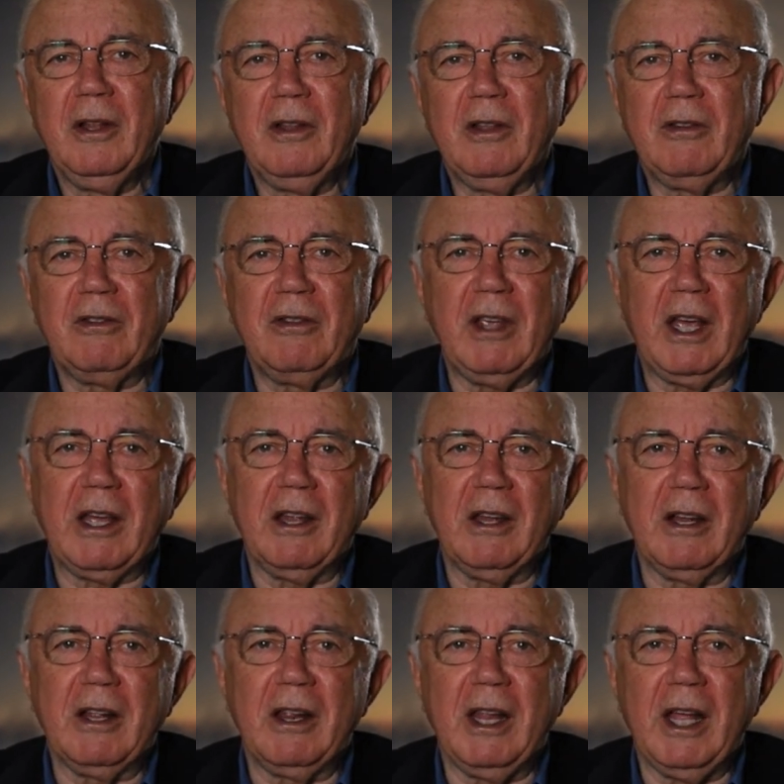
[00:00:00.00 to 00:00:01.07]
the
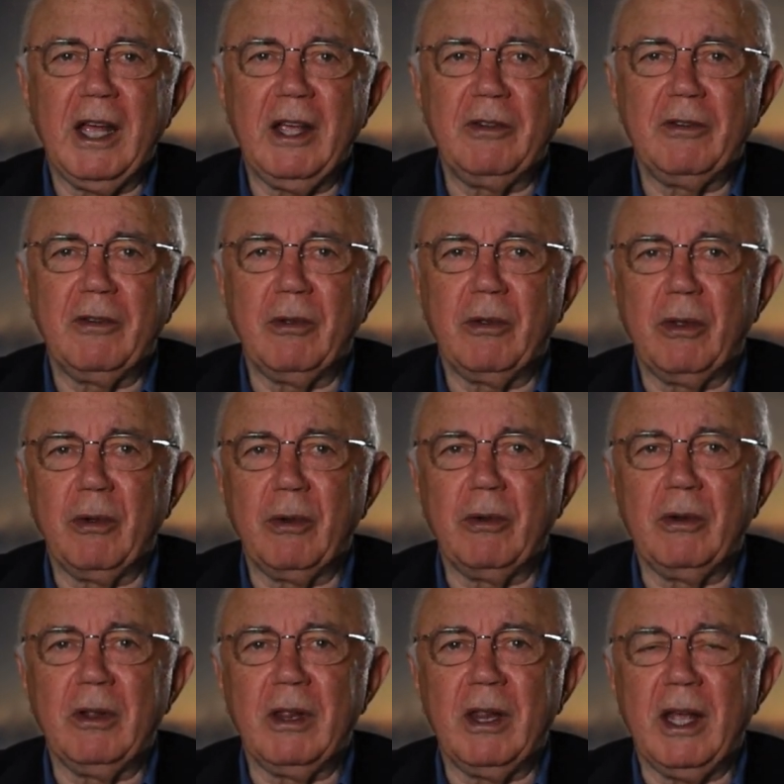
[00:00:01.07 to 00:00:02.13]
second class or
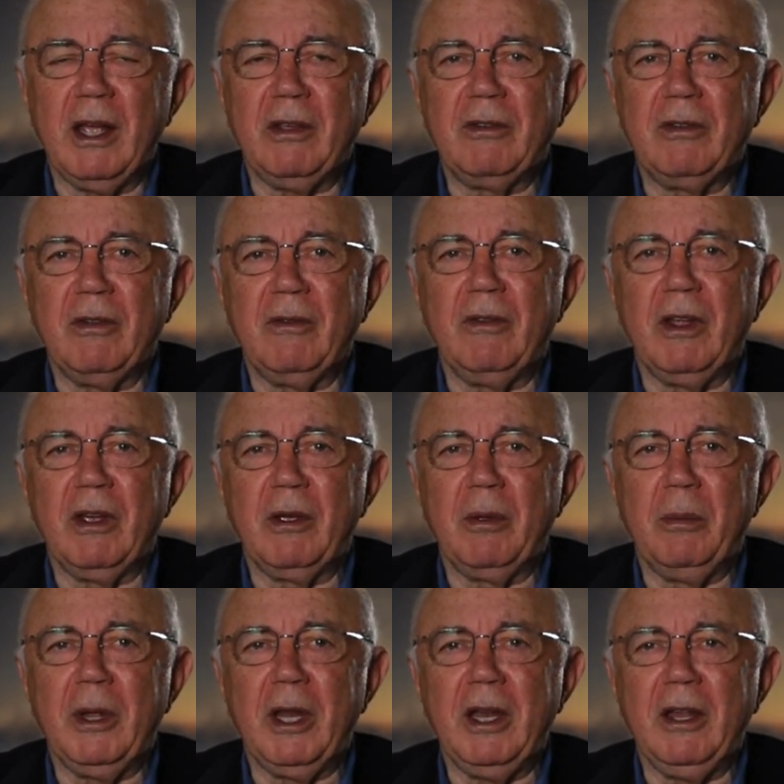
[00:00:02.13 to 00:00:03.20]
third class of the
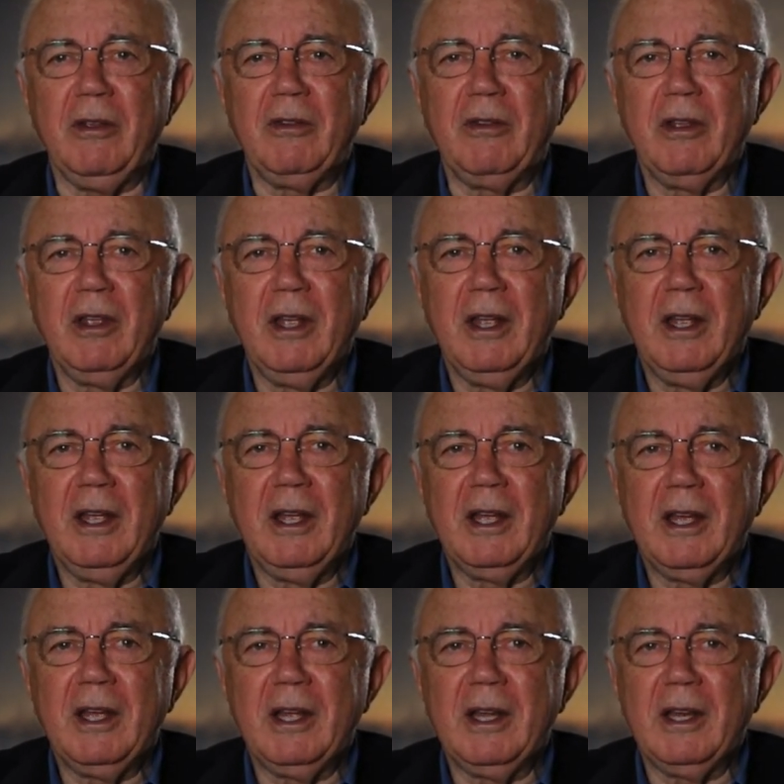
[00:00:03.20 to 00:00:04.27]
committees,
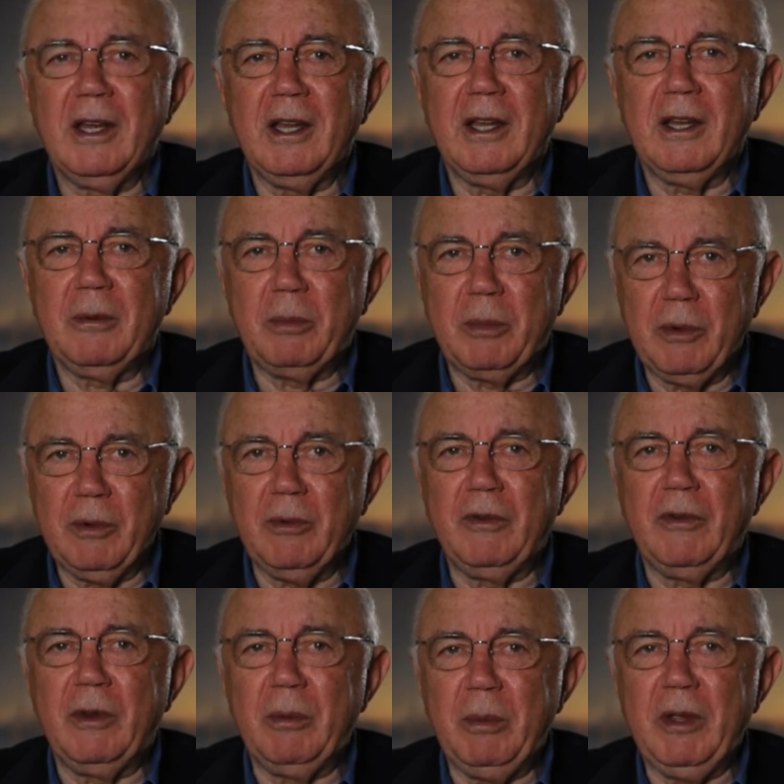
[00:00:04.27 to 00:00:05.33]
and it
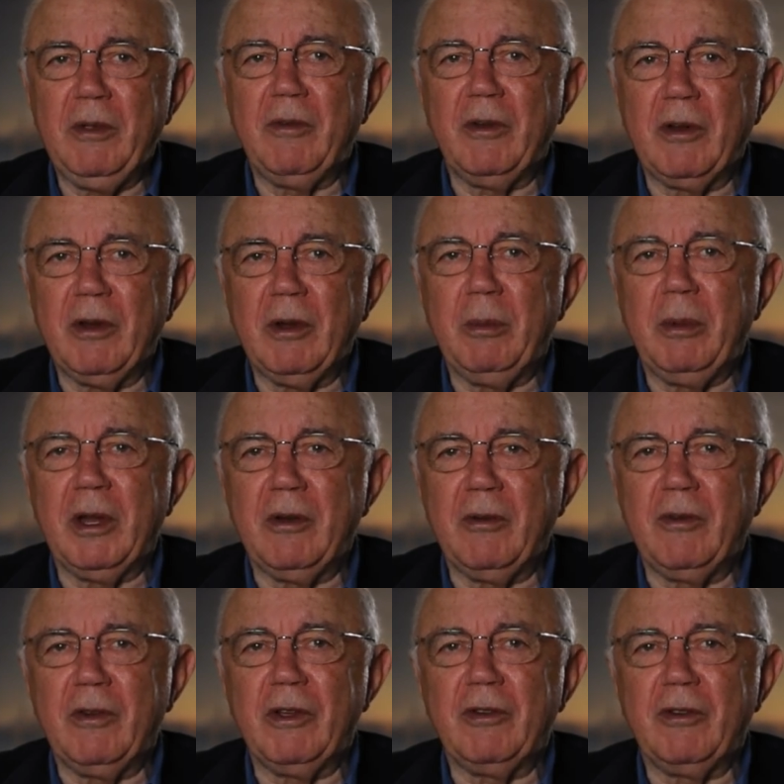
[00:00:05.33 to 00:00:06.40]
proved to be very
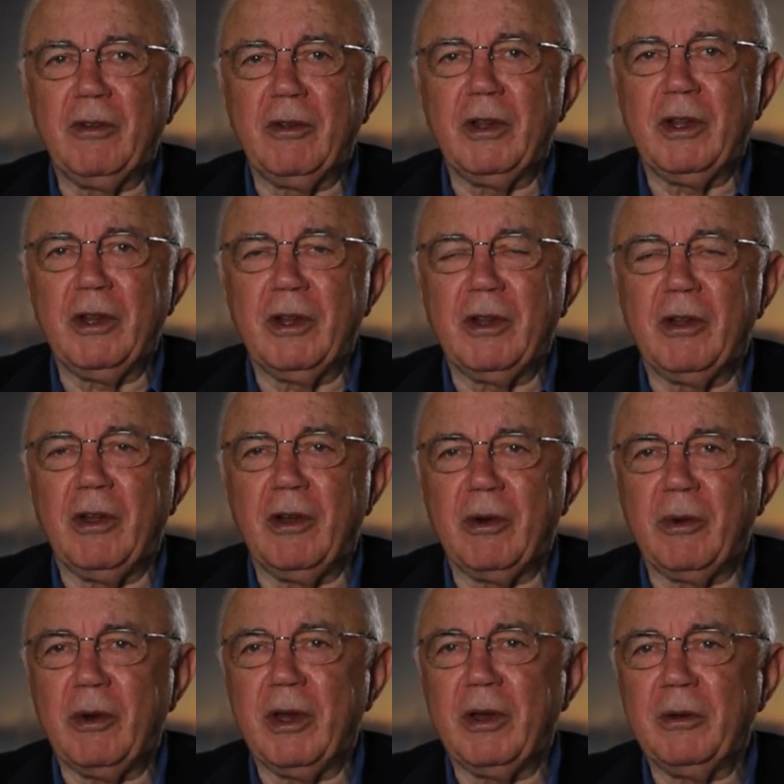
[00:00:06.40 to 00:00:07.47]
beneficial in the long
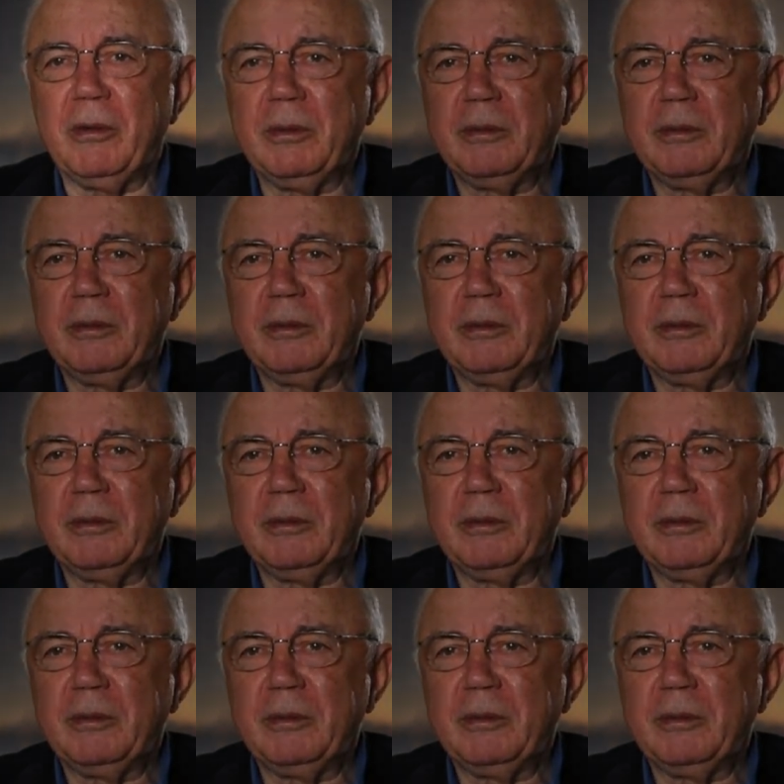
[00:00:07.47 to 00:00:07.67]
run.